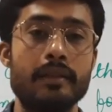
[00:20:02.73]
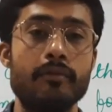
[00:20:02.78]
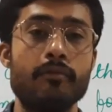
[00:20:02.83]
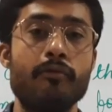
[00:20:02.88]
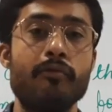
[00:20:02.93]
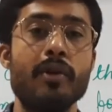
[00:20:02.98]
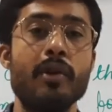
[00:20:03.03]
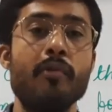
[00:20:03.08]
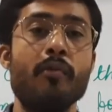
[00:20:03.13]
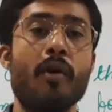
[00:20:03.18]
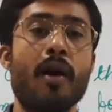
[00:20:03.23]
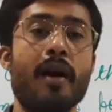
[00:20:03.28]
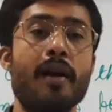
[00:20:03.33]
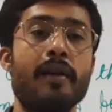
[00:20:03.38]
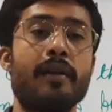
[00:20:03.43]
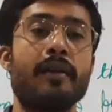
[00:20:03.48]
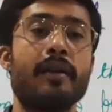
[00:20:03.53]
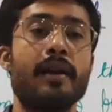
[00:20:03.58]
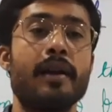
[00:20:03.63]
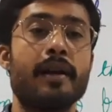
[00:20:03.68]
we
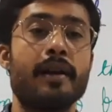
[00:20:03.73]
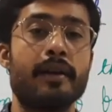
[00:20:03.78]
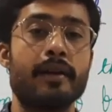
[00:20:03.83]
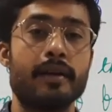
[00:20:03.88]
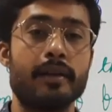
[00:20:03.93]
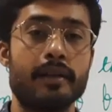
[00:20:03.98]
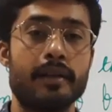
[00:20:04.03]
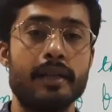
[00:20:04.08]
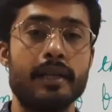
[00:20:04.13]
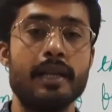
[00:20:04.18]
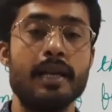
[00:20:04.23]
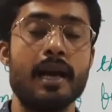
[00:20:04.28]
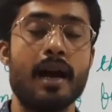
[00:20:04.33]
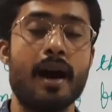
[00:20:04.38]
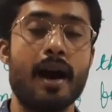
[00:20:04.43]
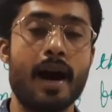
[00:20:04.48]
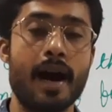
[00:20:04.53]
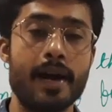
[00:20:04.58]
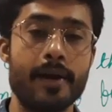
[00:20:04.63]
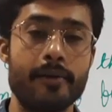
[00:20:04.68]
want the
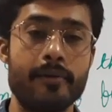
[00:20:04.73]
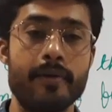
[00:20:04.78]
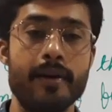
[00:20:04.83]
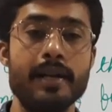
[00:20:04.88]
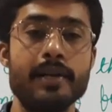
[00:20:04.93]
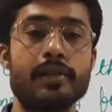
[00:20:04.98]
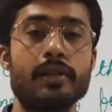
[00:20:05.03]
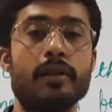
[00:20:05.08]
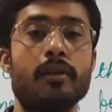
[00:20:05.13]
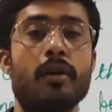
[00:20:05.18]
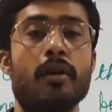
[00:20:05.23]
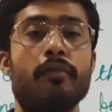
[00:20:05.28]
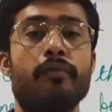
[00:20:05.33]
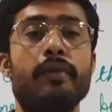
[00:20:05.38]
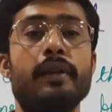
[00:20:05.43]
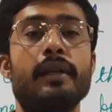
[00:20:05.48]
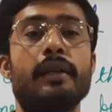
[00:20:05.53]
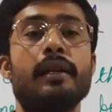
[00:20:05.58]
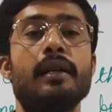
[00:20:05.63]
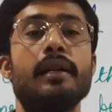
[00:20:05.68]
hydration of
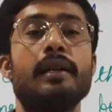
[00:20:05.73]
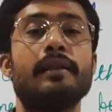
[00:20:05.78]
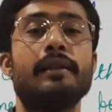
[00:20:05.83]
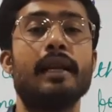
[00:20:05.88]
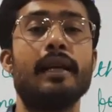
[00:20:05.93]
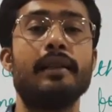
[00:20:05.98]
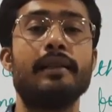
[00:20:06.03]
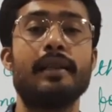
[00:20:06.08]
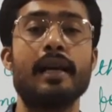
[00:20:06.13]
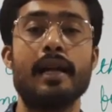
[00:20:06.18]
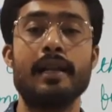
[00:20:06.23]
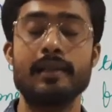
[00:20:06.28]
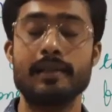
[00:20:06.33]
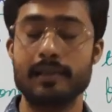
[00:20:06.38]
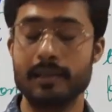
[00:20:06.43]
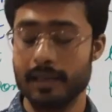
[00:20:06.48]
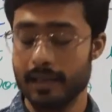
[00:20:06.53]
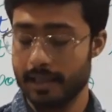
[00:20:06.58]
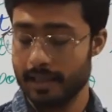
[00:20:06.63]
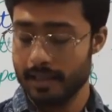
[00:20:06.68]
it, then there is
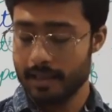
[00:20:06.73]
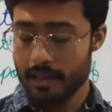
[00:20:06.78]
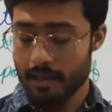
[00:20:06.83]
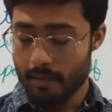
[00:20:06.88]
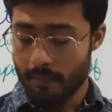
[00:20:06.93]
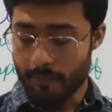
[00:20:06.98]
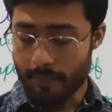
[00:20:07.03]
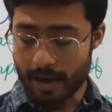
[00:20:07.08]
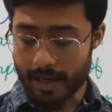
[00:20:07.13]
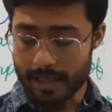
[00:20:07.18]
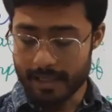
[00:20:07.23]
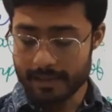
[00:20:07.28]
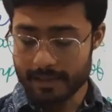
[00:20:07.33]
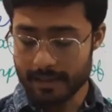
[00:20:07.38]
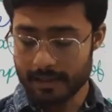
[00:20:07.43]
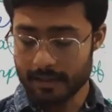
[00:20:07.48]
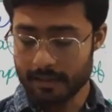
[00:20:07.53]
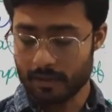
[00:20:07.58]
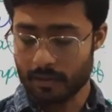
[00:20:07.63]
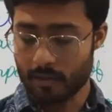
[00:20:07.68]
a
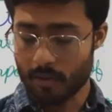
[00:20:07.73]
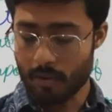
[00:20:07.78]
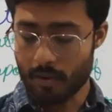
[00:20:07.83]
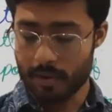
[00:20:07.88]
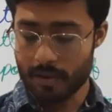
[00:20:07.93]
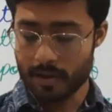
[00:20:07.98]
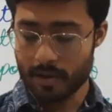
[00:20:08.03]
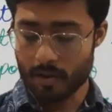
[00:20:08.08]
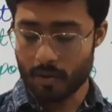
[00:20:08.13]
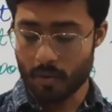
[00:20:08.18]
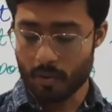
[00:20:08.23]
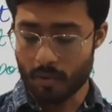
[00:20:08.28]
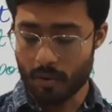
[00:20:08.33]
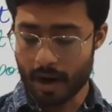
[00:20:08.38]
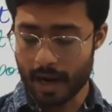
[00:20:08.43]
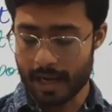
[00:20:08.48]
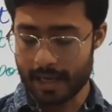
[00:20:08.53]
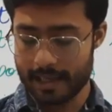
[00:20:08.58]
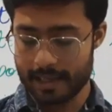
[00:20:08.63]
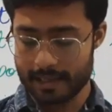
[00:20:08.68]
medicine called
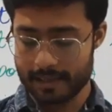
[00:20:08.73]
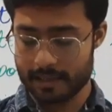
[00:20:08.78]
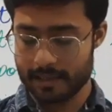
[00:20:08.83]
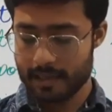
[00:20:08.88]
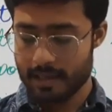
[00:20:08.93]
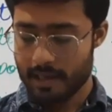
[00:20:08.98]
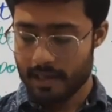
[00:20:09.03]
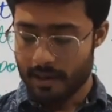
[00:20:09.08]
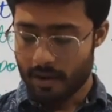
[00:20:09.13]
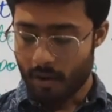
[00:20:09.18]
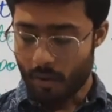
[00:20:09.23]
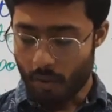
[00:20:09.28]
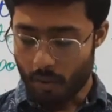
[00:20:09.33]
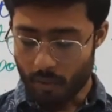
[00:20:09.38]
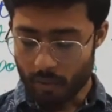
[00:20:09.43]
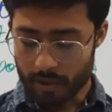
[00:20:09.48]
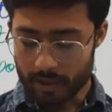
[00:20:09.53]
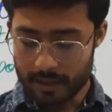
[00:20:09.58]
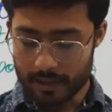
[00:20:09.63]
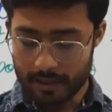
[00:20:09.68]
ORS,
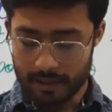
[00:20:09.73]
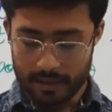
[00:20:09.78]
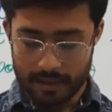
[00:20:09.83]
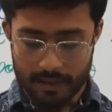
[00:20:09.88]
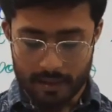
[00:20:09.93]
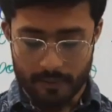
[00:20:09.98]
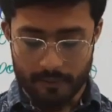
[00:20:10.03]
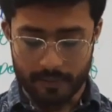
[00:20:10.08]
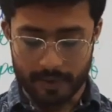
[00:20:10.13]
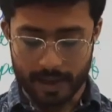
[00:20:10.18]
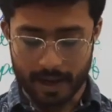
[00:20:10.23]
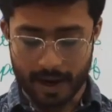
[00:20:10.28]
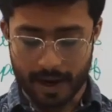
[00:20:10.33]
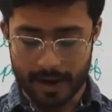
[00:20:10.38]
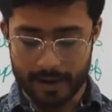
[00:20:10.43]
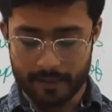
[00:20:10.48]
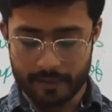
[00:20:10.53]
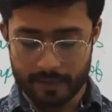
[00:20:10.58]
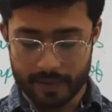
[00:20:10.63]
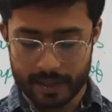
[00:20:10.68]
oral
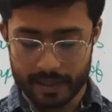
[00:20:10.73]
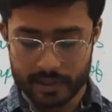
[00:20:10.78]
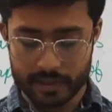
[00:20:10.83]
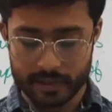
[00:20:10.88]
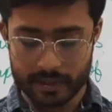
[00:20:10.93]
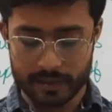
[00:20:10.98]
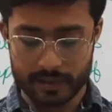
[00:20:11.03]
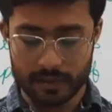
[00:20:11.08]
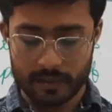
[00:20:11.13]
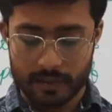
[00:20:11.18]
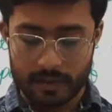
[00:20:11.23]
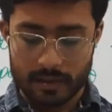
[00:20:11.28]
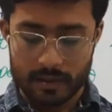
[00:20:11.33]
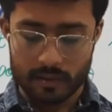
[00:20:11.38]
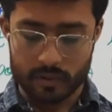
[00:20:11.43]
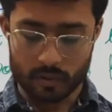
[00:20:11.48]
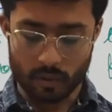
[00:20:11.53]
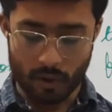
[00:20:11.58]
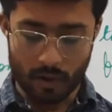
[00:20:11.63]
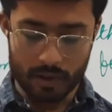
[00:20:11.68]
rehydration
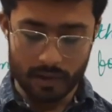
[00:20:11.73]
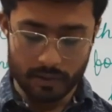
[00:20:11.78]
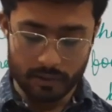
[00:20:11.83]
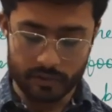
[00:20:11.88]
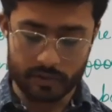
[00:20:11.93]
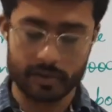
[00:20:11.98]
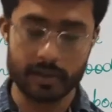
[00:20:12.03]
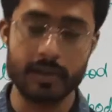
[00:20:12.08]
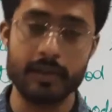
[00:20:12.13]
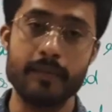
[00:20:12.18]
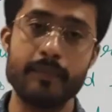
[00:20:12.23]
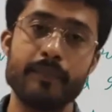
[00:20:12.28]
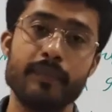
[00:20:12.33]
solution.